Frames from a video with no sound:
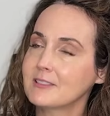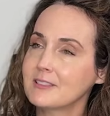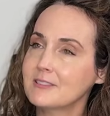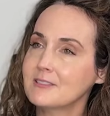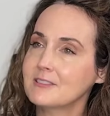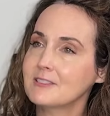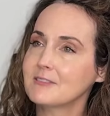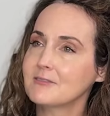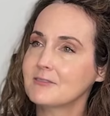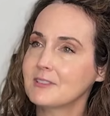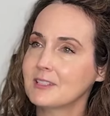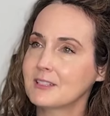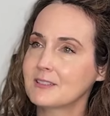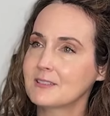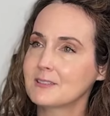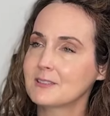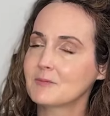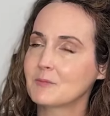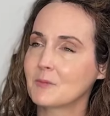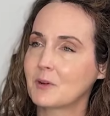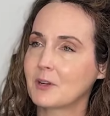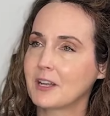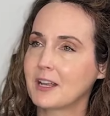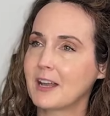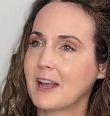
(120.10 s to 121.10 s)
you doing
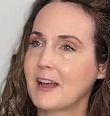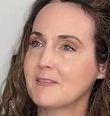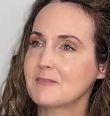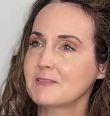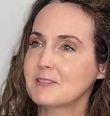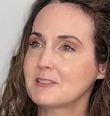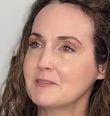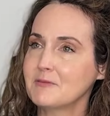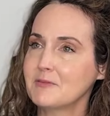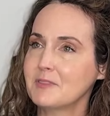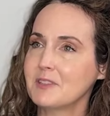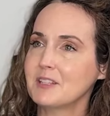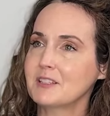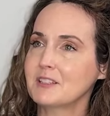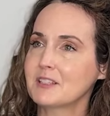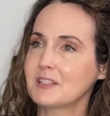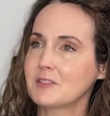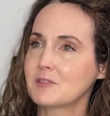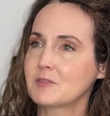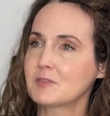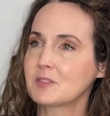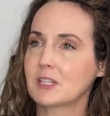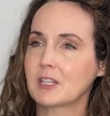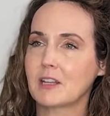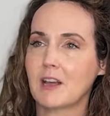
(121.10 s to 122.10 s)
this morning? How are you
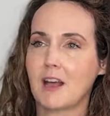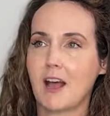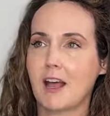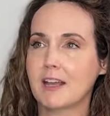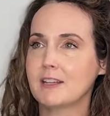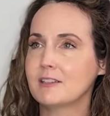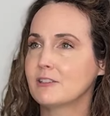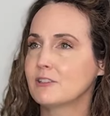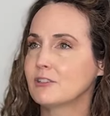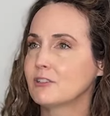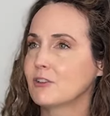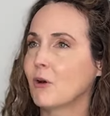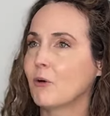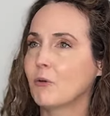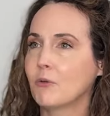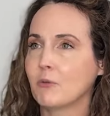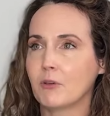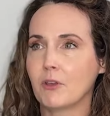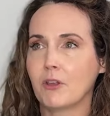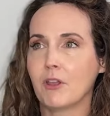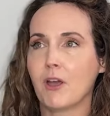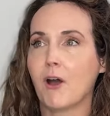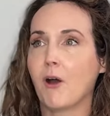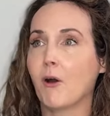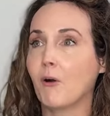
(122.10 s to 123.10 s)
feeling? You said I
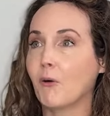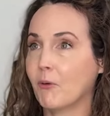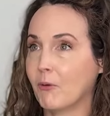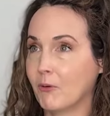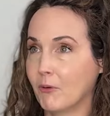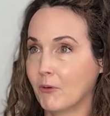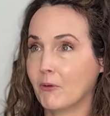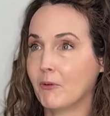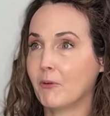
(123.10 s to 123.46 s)
don't know.